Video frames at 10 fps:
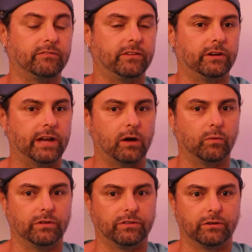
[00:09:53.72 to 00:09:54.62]
figured out
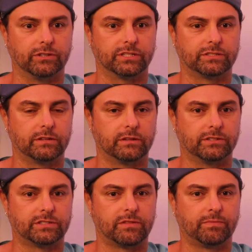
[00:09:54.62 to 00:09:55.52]
was there just there's